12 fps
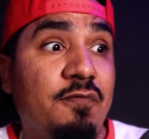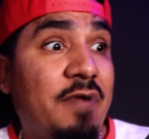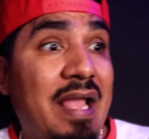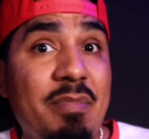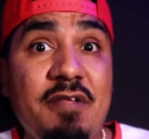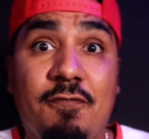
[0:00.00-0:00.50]

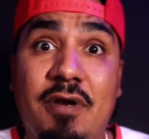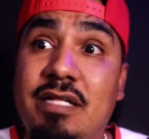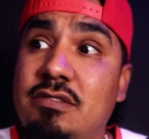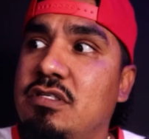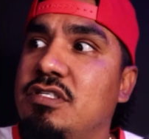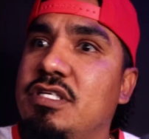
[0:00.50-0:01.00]
Family,
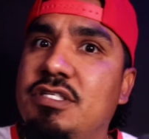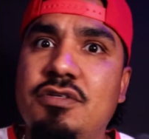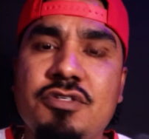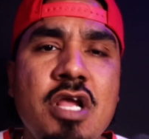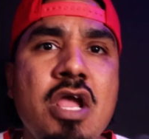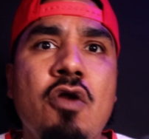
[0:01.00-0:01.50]
friends,
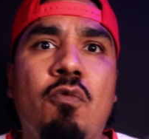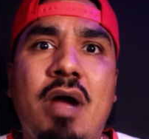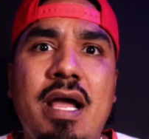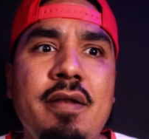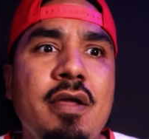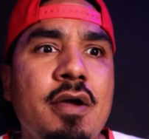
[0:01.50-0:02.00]
sisters,
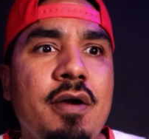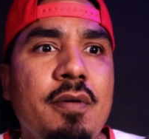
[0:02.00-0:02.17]
right?